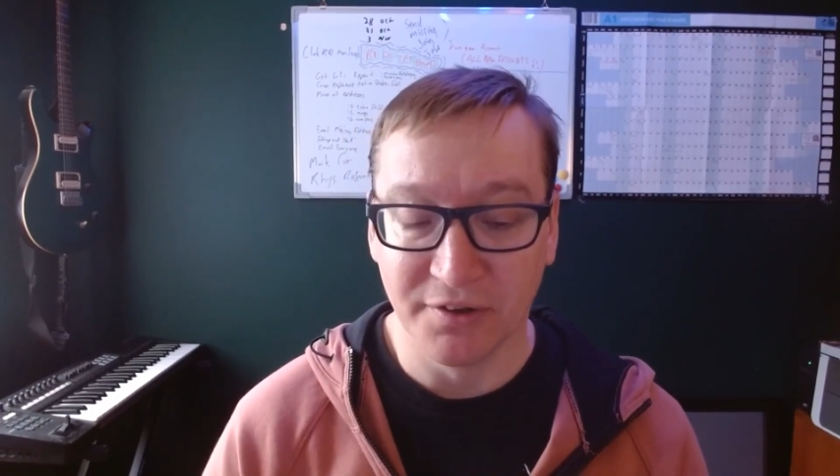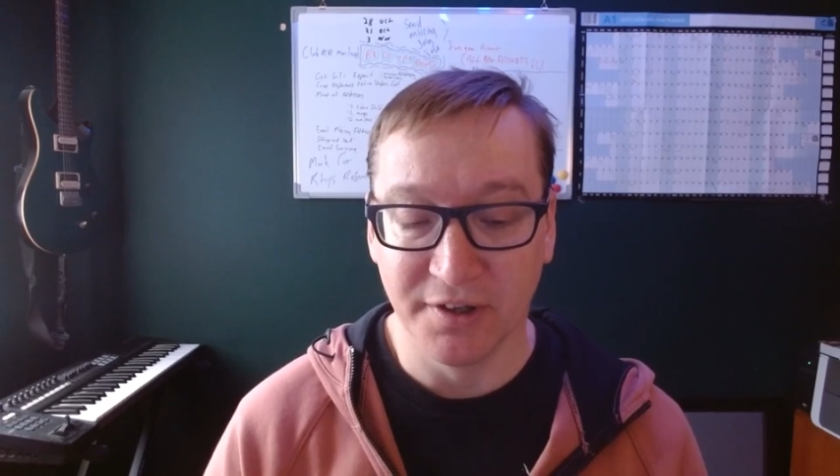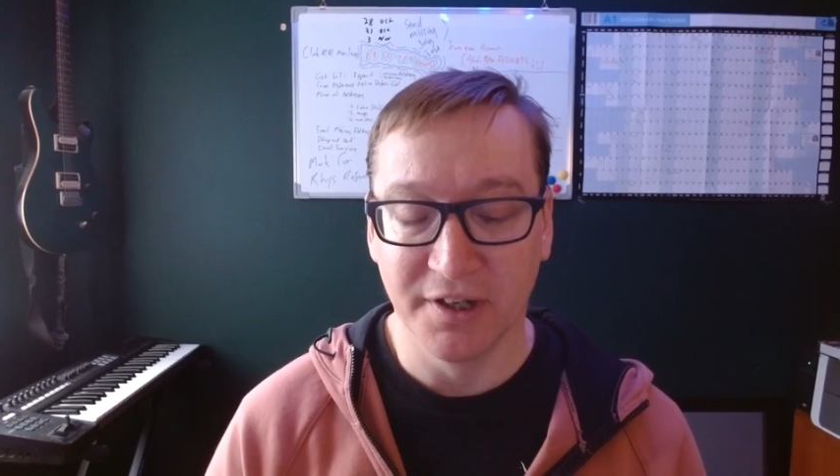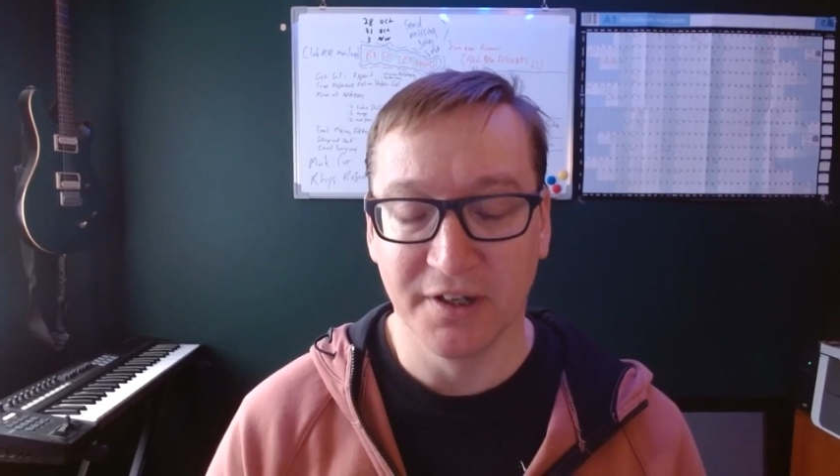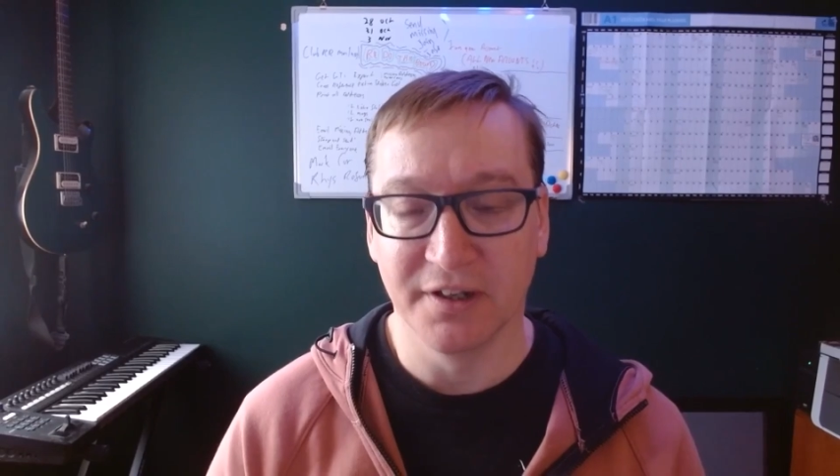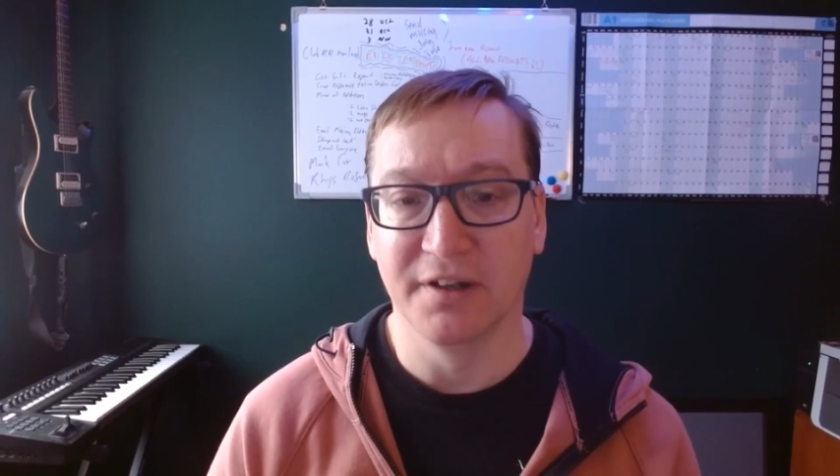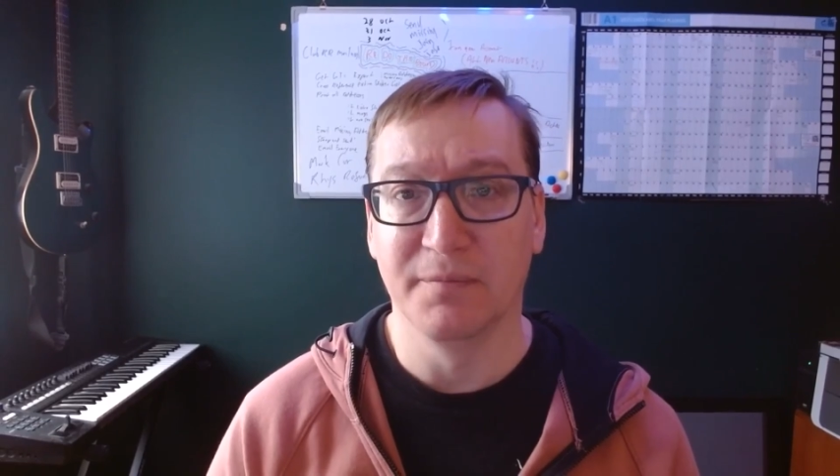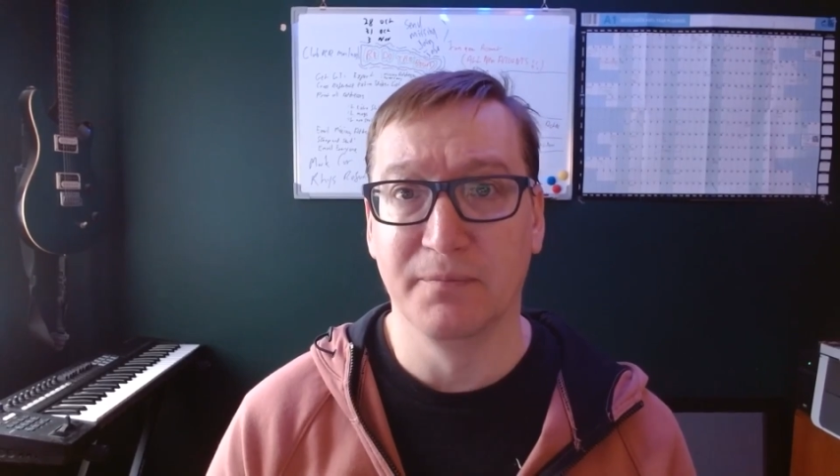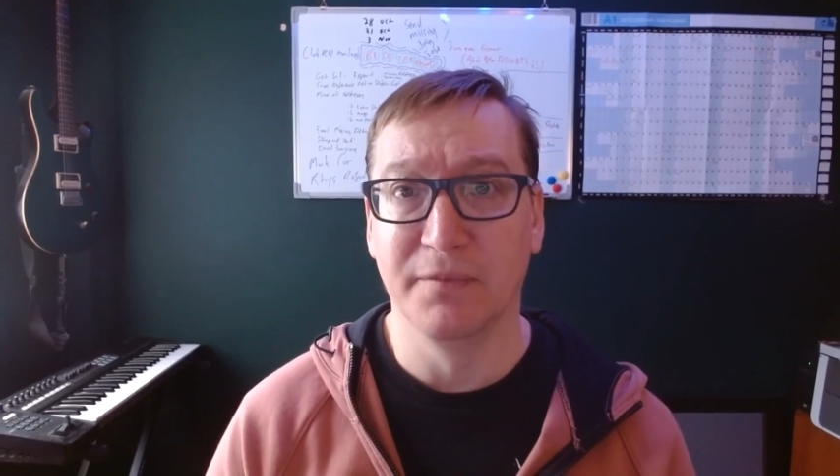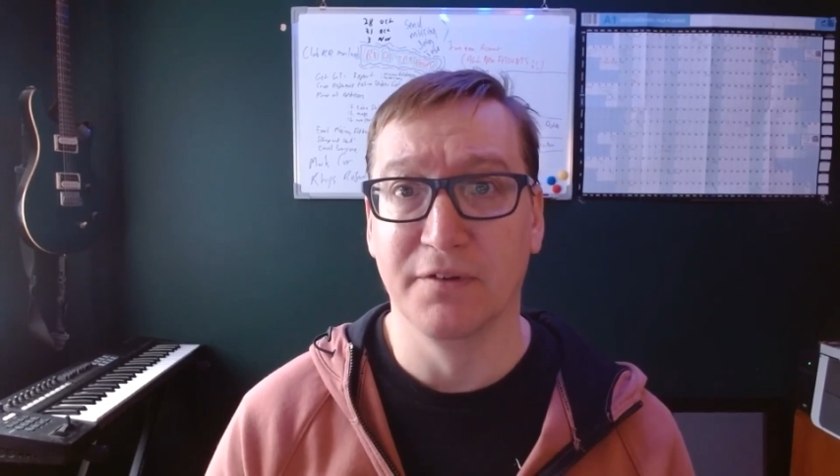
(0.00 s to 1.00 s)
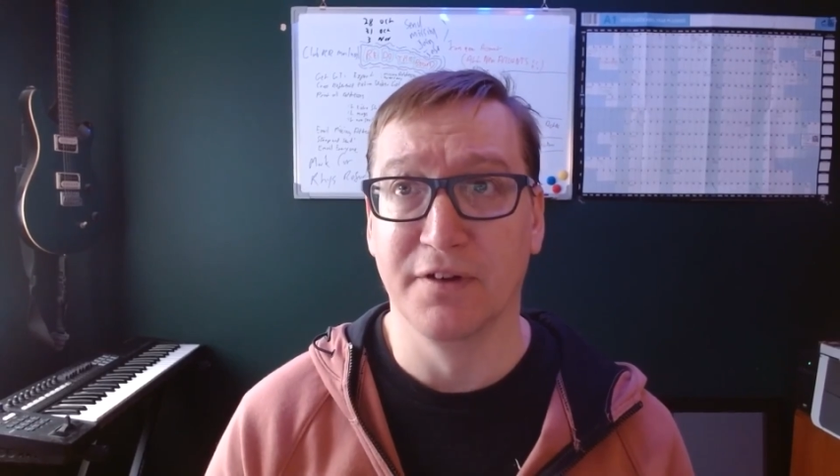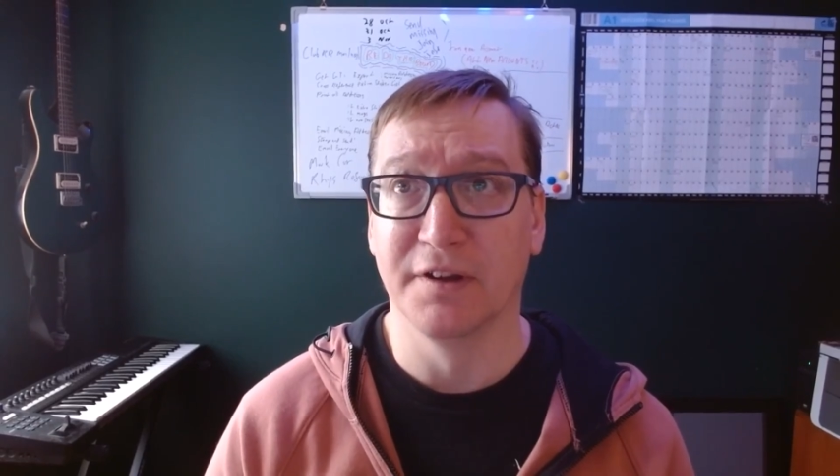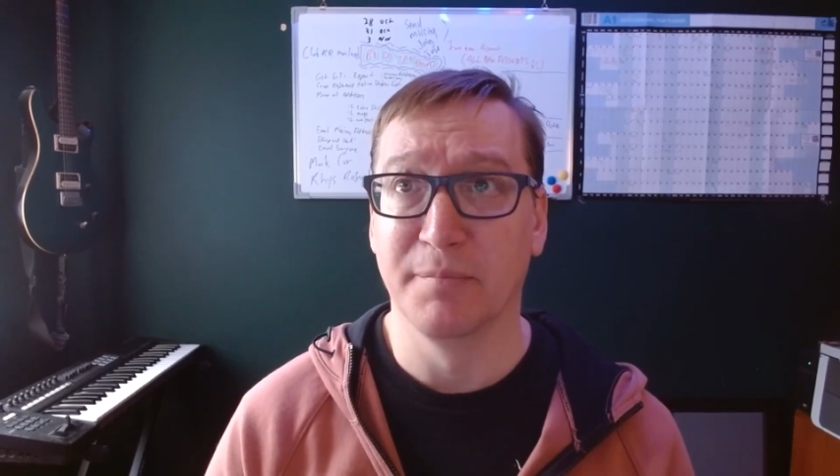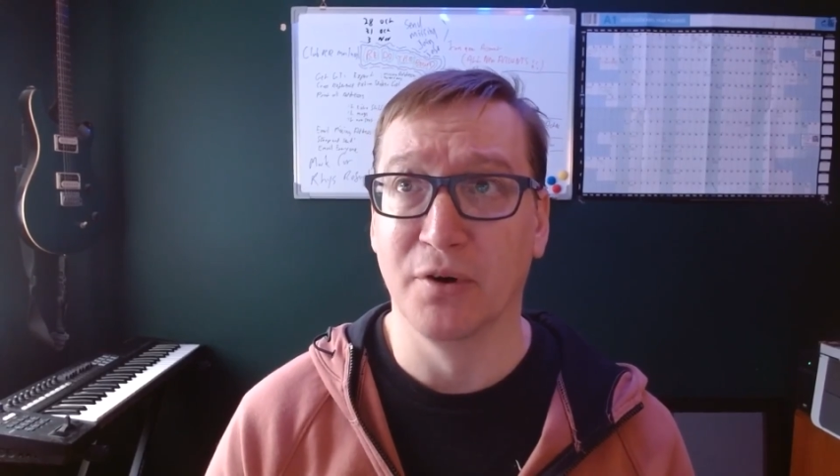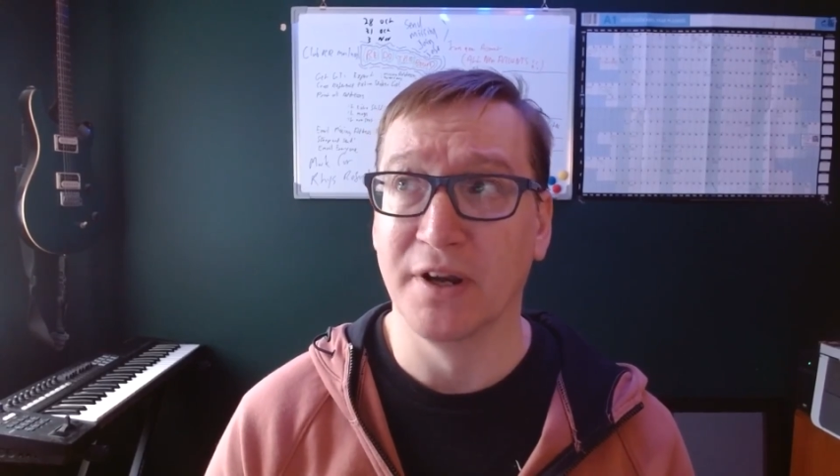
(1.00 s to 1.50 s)
to the
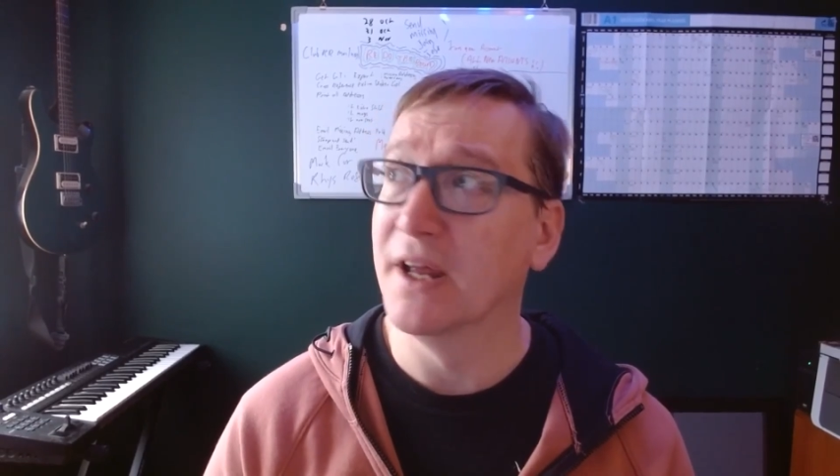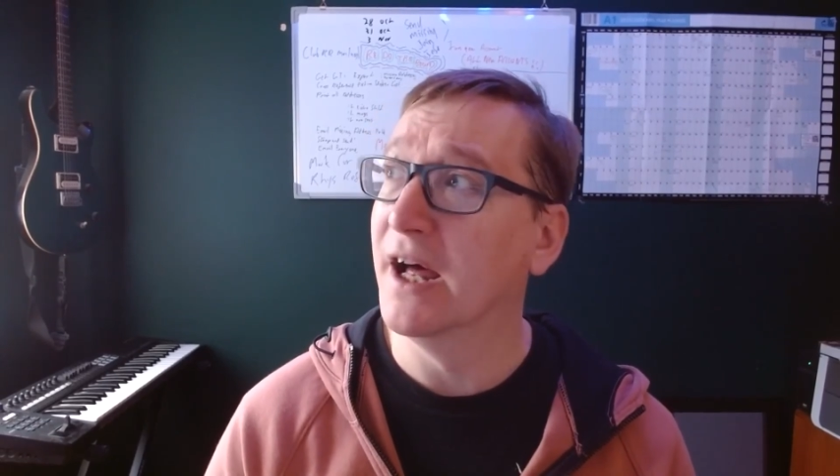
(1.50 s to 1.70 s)
first point.